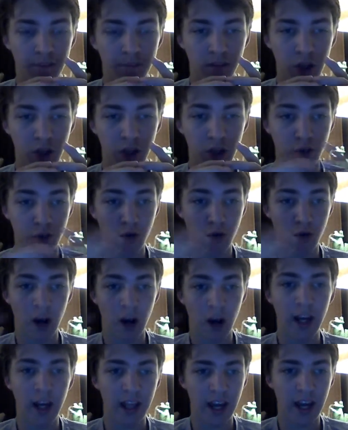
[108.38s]
you try
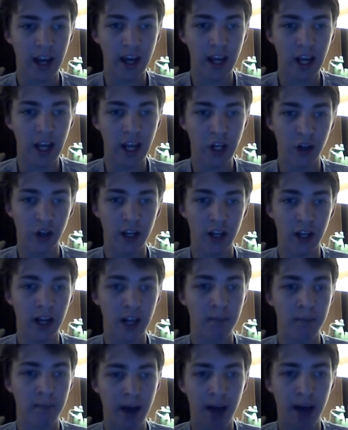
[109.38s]
to get it and you're
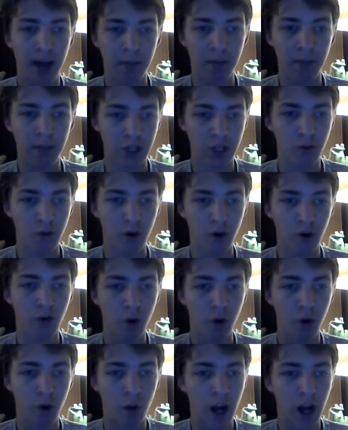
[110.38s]
getting mad because you don't
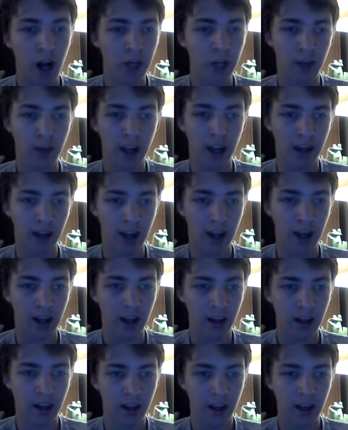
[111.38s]
know why you can't get it.
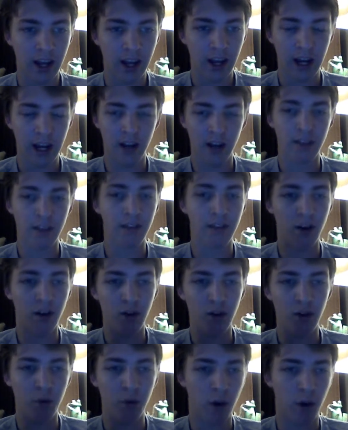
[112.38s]
And it doesn't tell
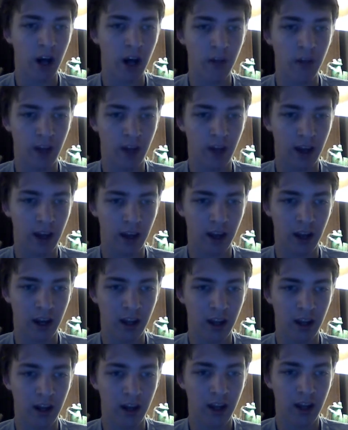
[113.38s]
you why you can't get
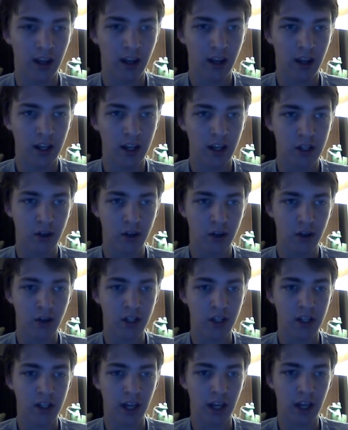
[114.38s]
it. So you're
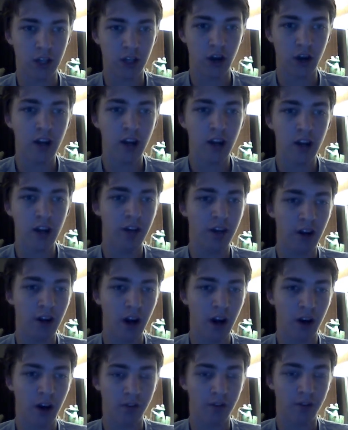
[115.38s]
just like trying to figure
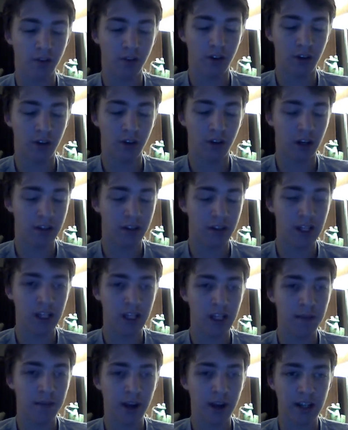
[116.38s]
out for a
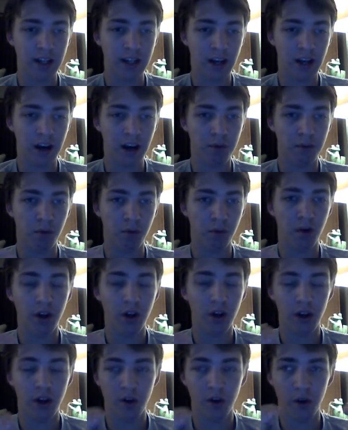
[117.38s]
decent amount of time
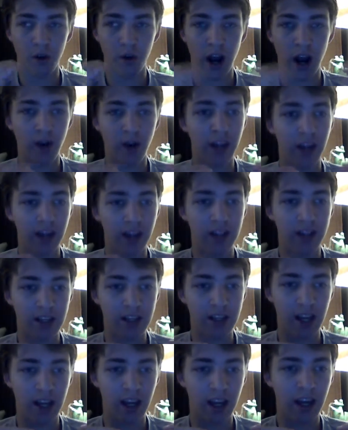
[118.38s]
how to get this
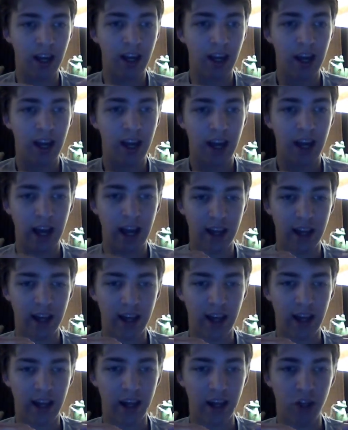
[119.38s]
thing, and
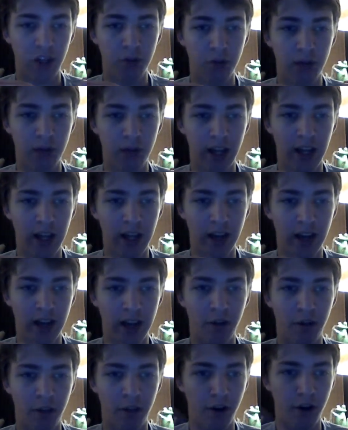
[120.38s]
then you play
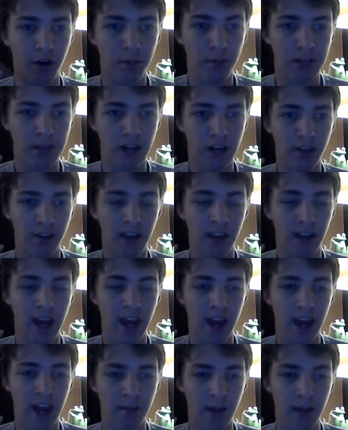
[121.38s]
another 30% of the
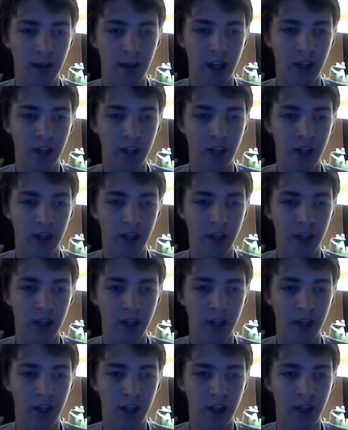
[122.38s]
game and